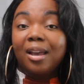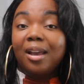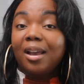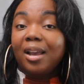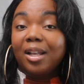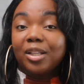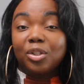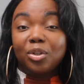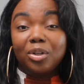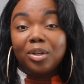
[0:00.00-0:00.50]

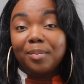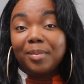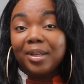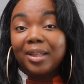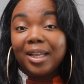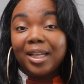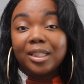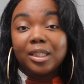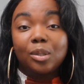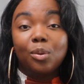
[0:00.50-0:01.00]
it's going to be
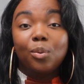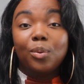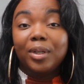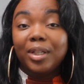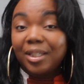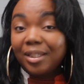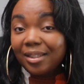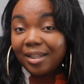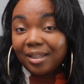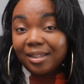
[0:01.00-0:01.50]
like
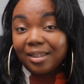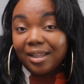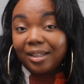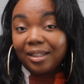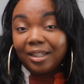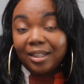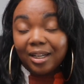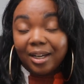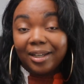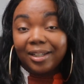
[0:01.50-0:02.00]

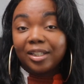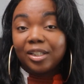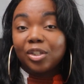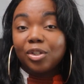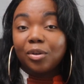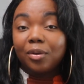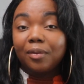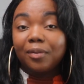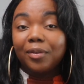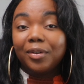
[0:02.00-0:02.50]
$26.99.
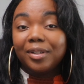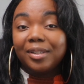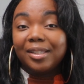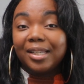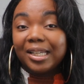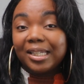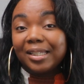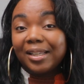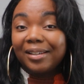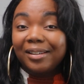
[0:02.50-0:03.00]
So for
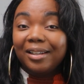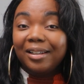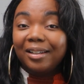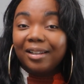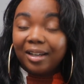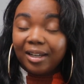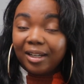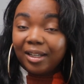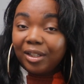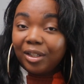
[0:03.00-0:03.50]

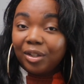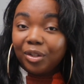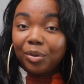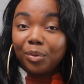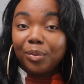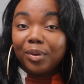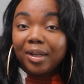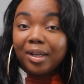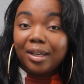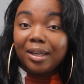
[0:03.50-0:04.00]
$6.99
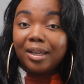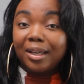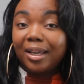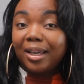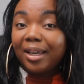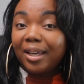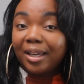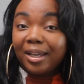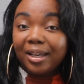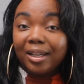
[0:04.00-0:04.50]
you can
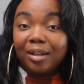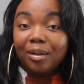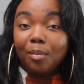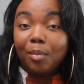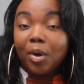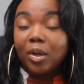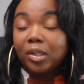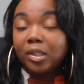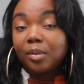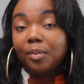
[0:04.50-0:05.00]
get
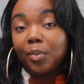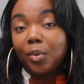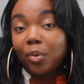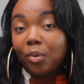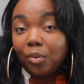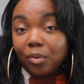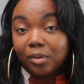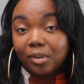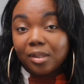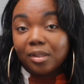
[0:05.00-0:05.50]

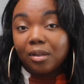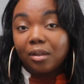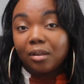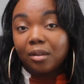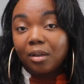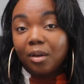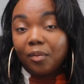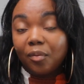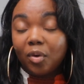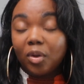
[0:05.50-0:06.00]
multiples
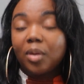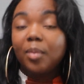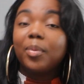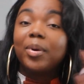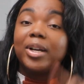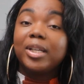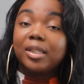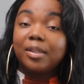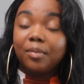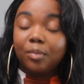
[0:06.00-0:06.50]
for the
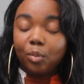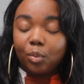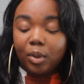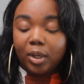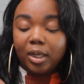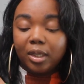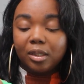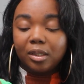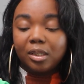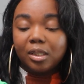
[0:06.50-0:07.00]
price of
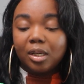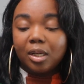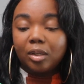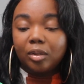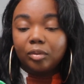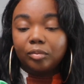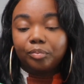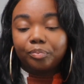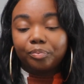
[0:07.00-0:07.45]
one. So